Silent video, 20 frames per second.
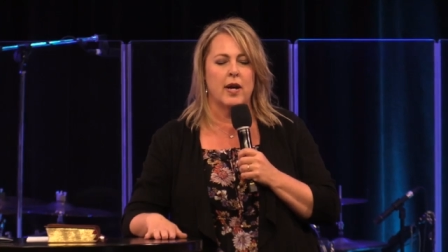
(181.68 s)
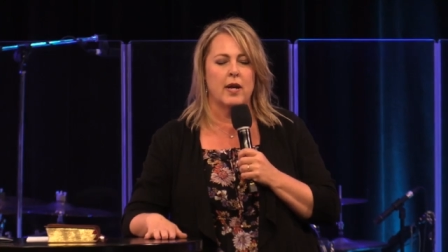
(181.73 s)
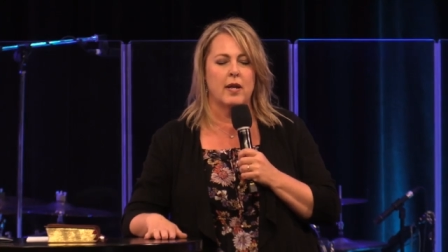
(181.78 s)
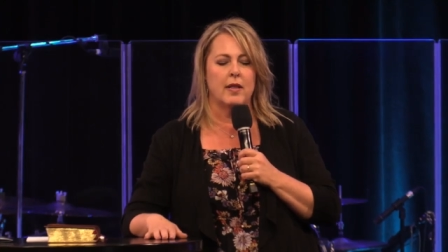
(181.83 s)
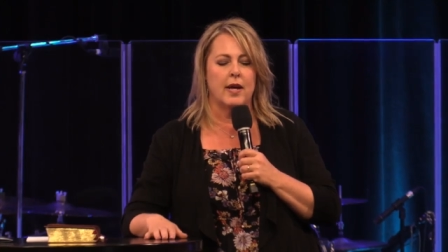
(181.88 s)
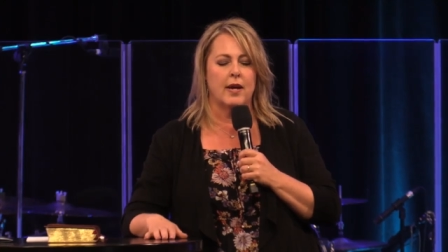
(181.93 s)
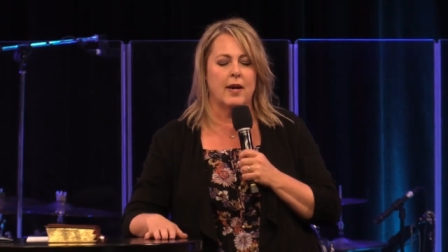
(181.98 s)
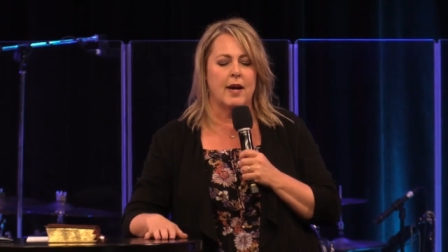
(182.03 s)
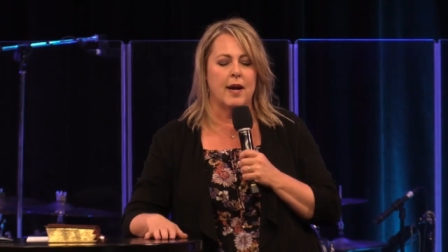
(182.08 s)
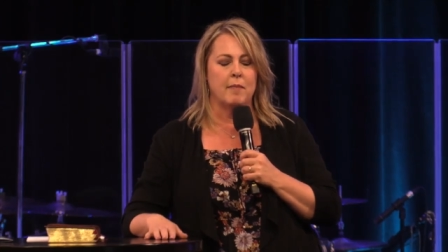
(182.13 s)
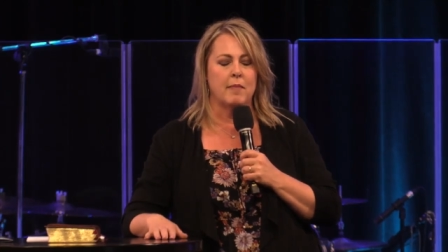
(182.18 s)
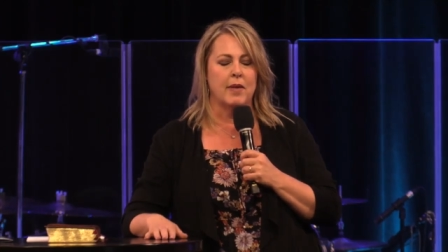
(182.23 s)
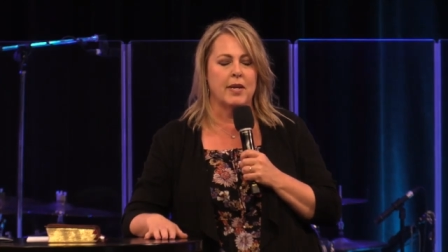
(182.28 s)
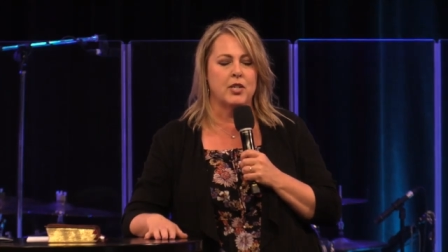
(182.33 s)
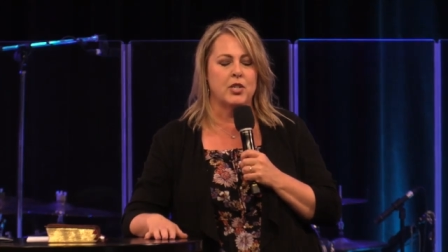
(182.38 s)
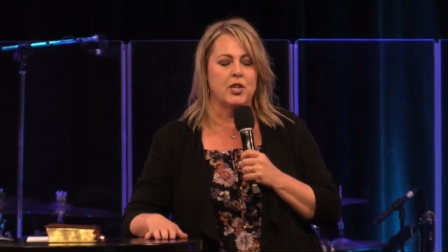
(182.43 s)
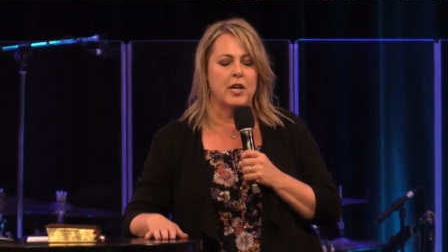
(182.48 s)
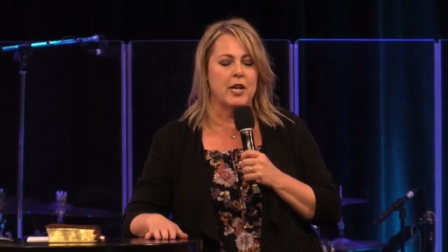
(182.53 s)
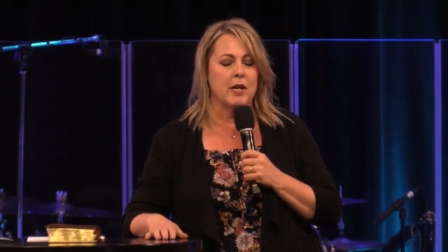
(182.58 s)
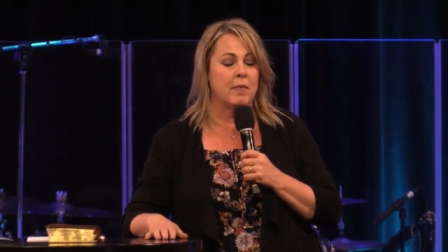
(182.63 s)
like I'm like
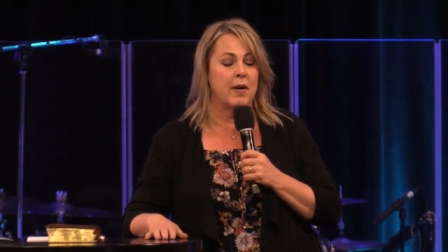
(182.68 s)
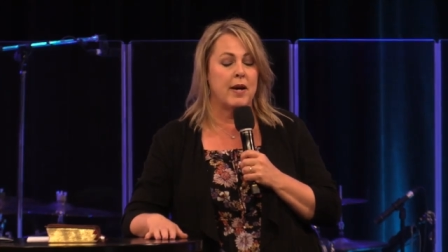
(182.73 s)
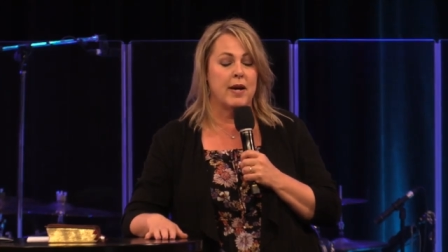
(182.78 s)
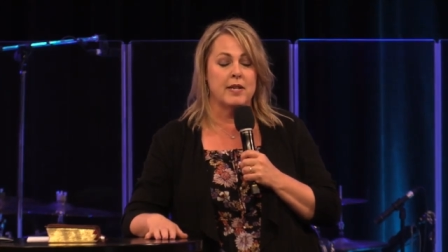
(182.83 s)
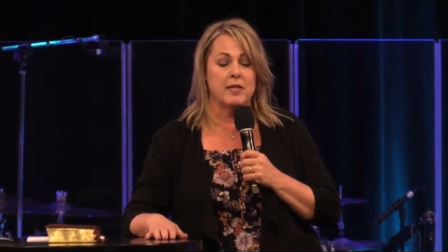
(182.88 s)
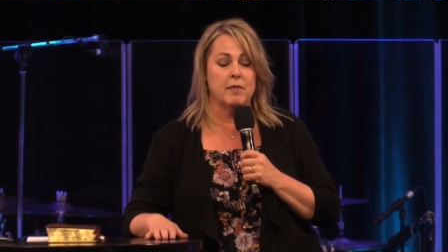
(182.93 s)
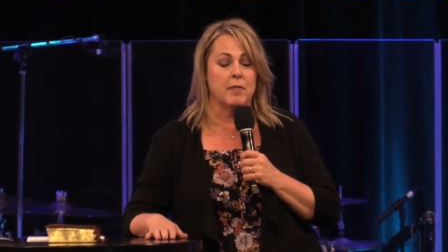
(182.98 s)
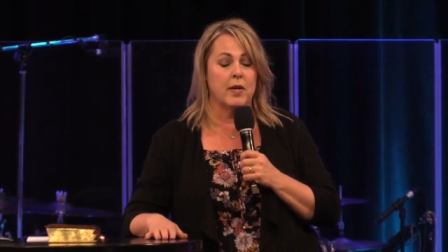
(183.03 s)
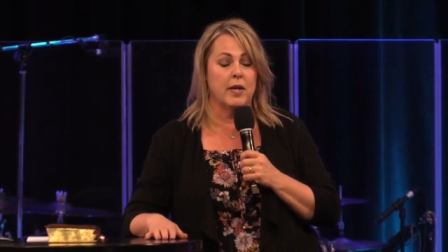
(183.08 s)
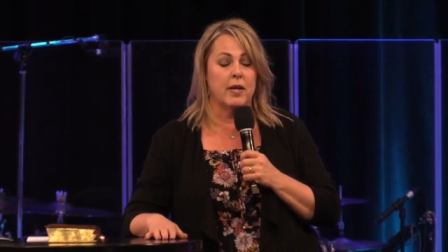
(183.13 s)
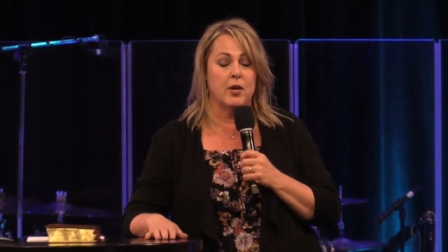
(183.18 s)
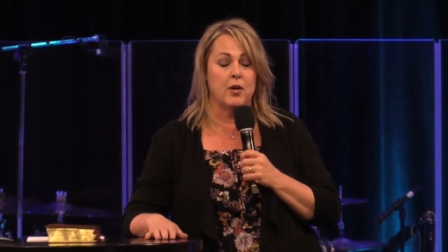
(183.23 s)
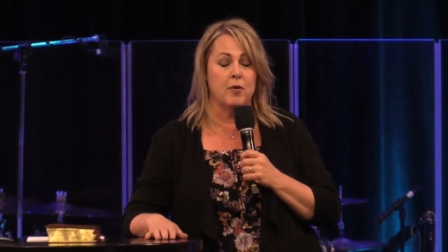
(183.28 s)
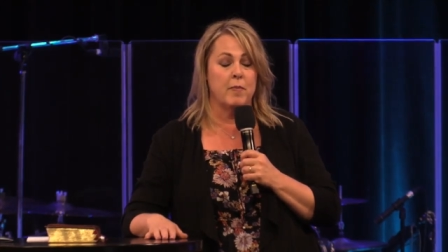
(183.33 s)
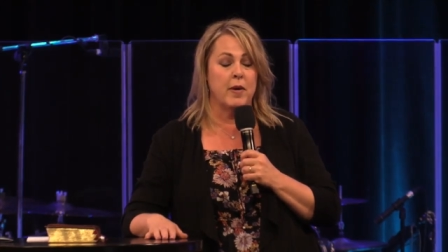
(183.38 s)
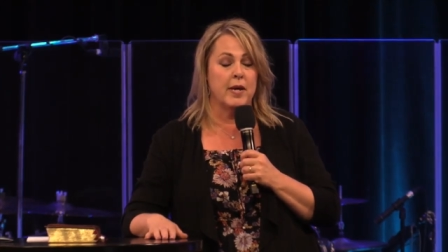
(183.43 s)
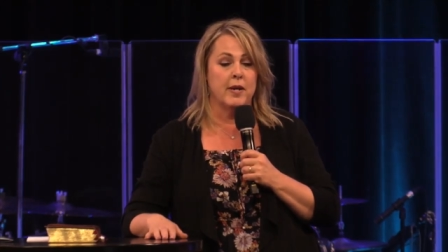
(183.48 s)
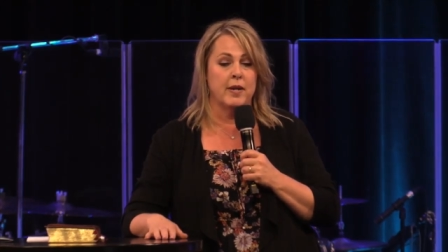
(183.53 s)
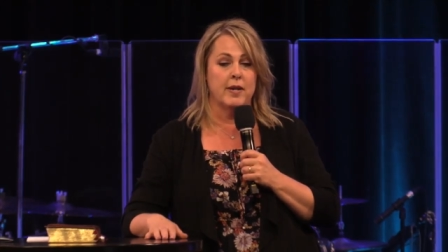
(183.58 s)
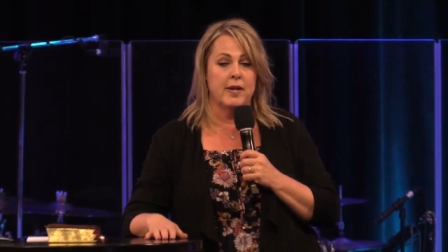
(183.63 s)
shutting my eyes. I'm like, oh my
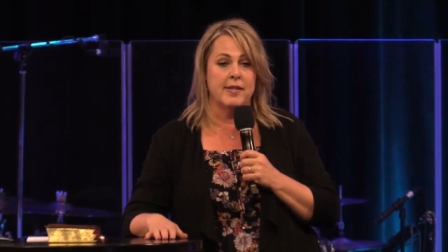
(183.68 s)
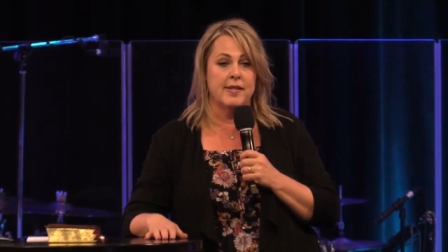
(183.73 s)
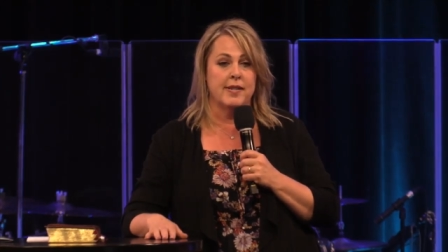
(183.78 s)
goodness,